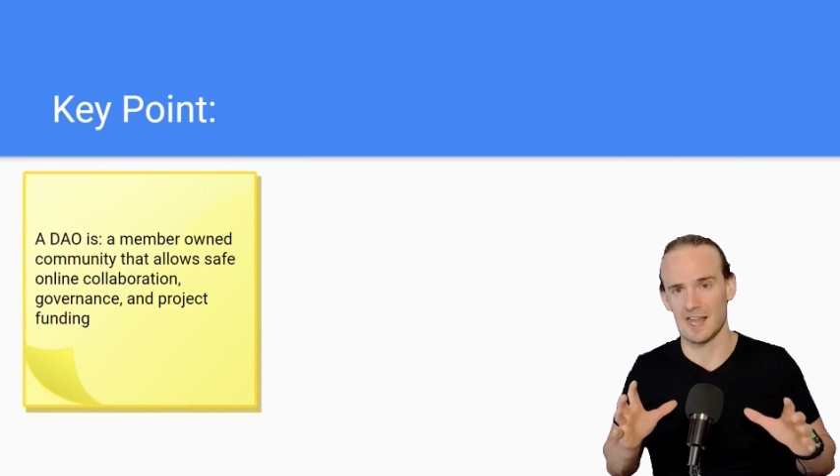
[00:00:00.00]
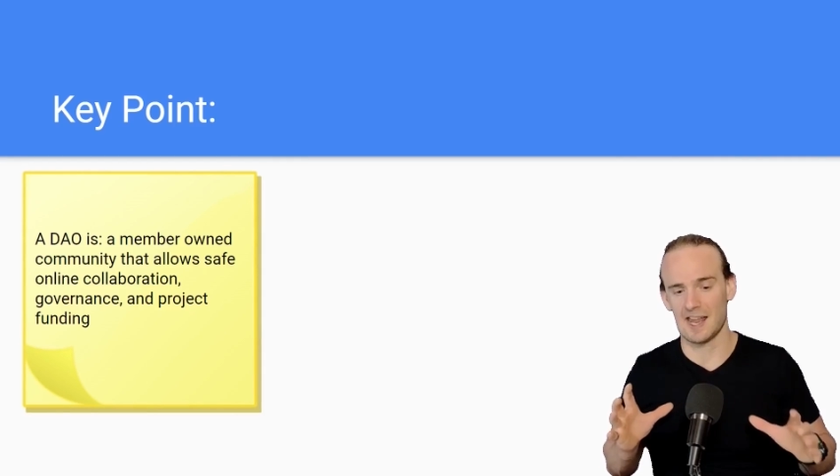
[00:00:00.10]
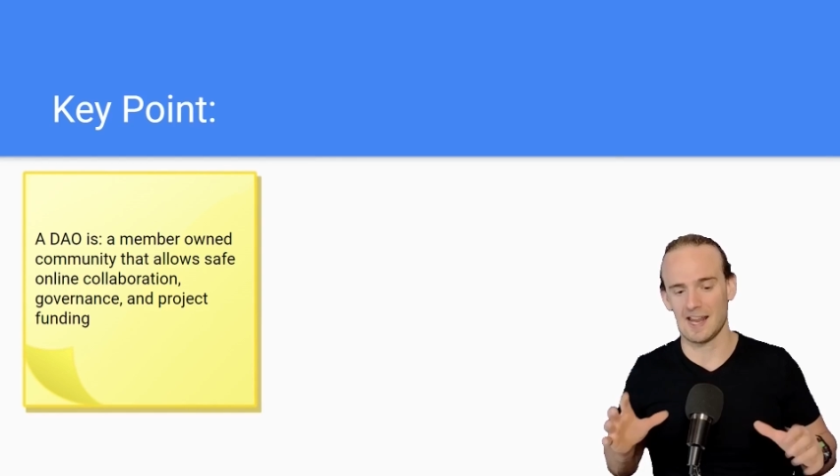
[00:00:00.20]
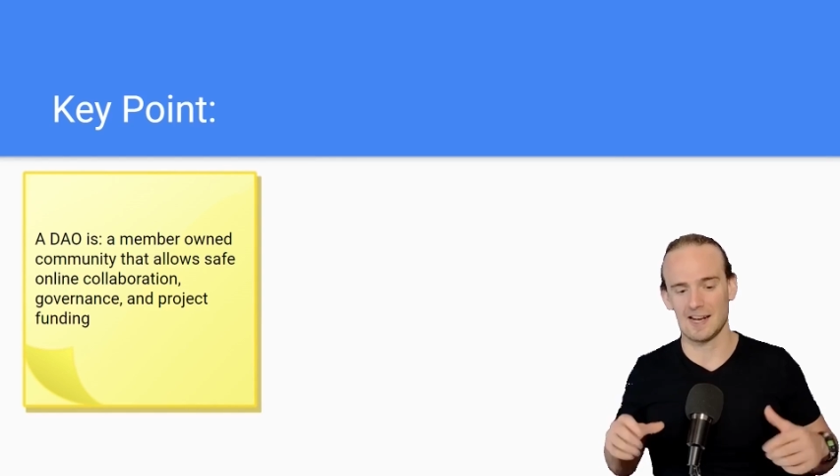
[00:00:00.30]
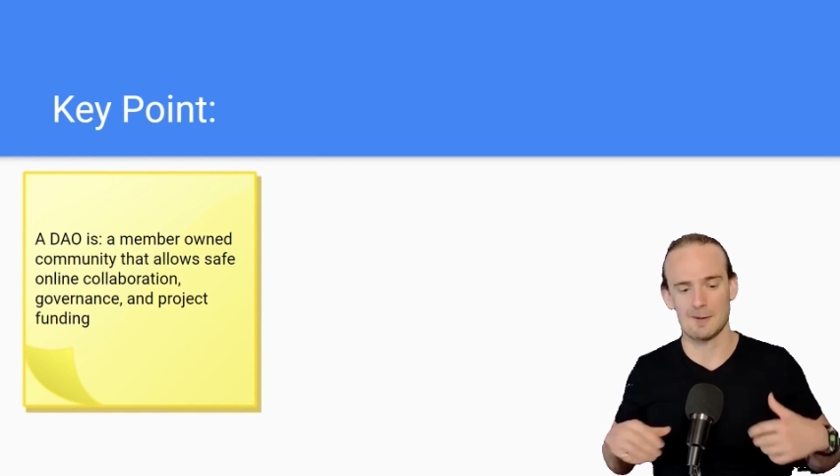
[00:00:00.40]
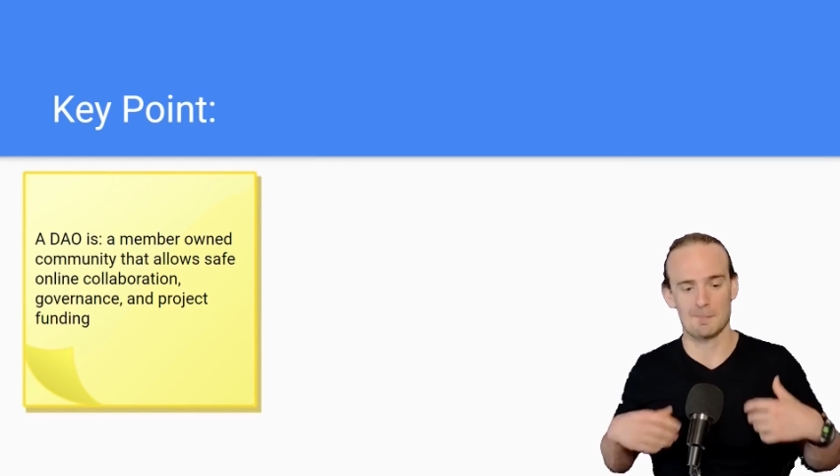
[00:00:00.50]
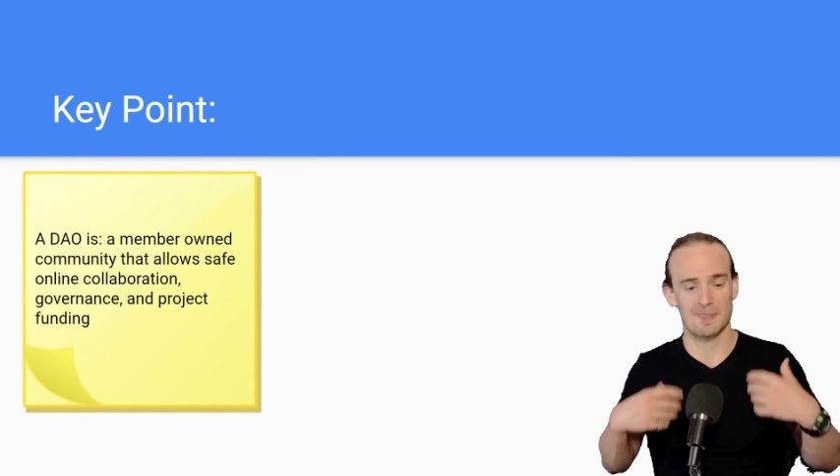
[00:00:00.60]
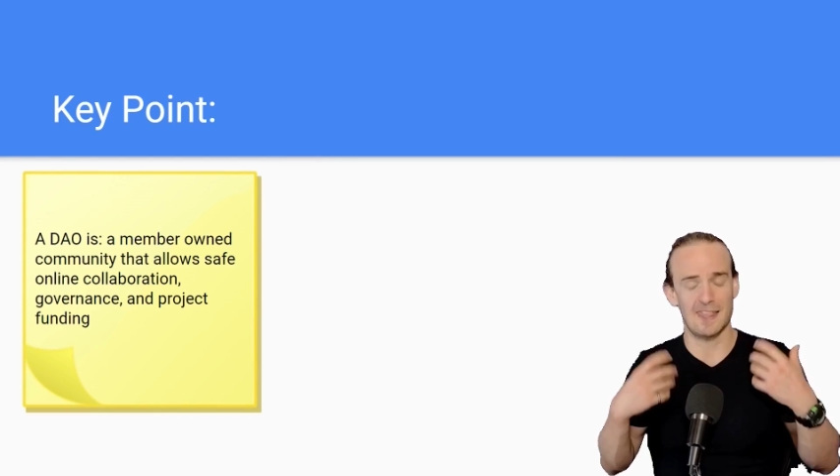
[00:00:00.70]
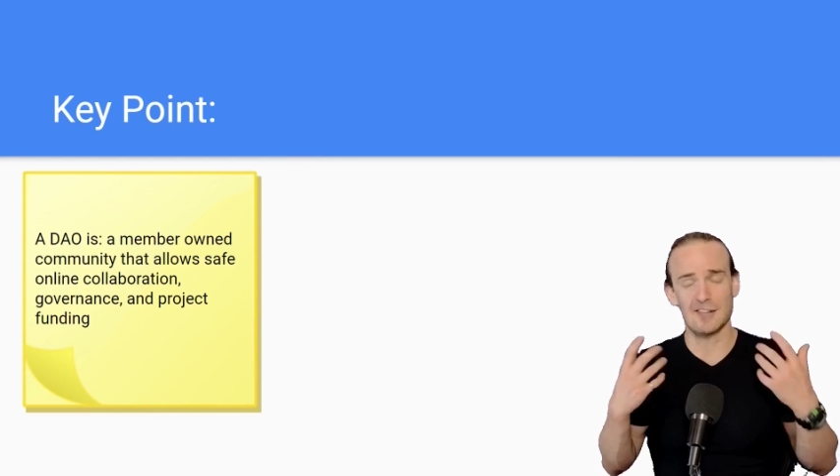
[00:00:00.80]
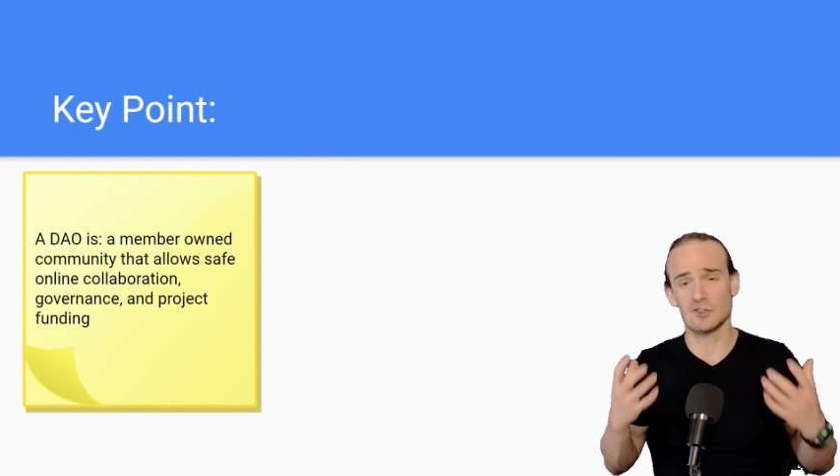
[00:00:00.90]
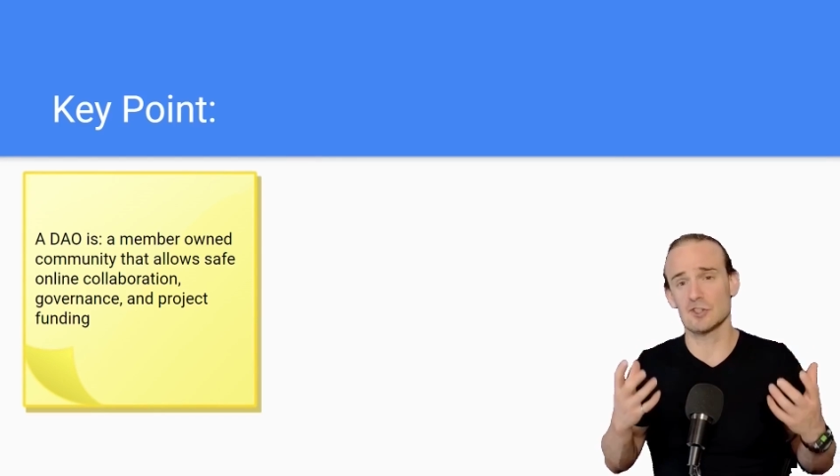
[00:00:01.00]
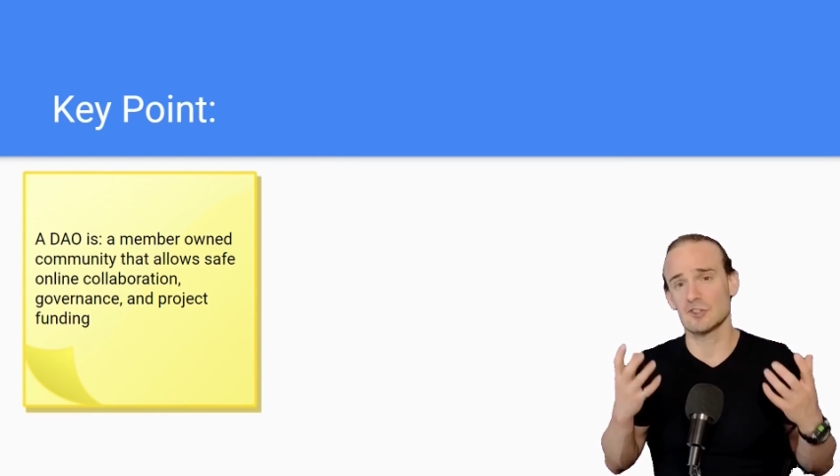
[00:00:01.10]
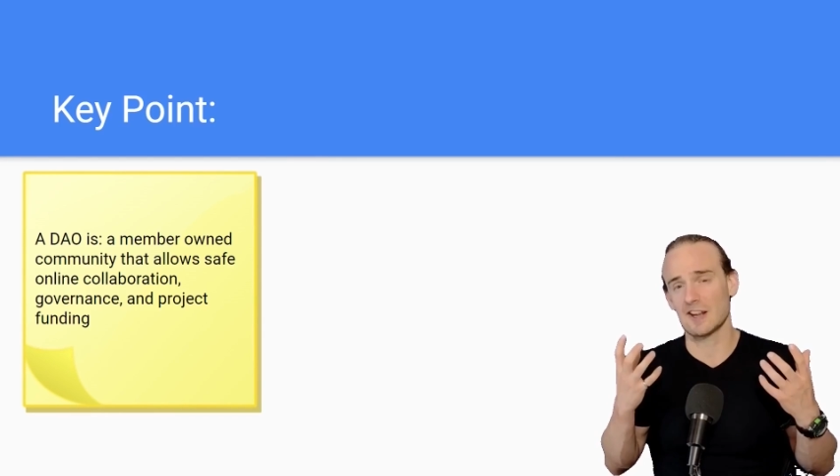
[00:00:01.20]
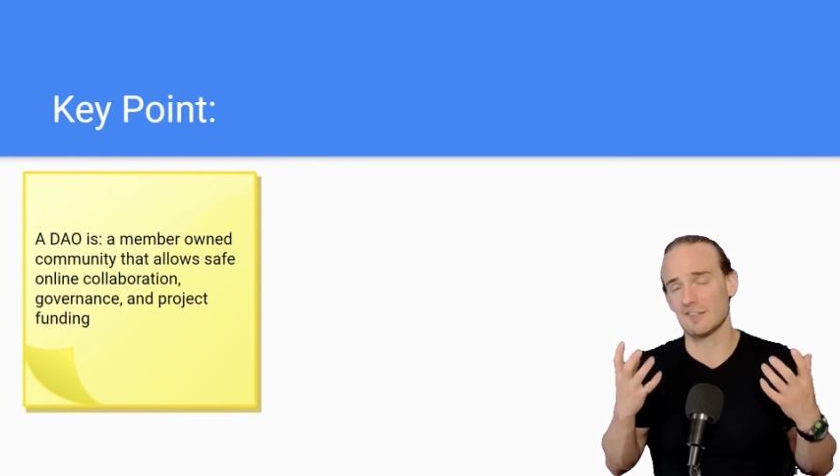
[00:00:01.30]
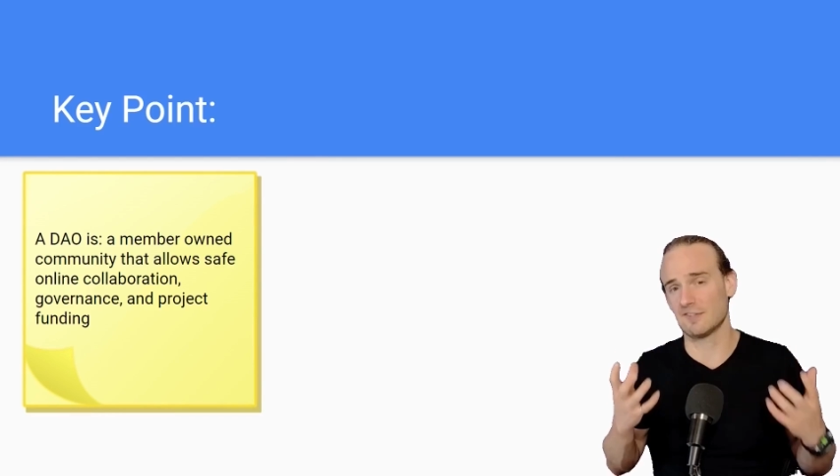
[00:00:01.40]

And that's just a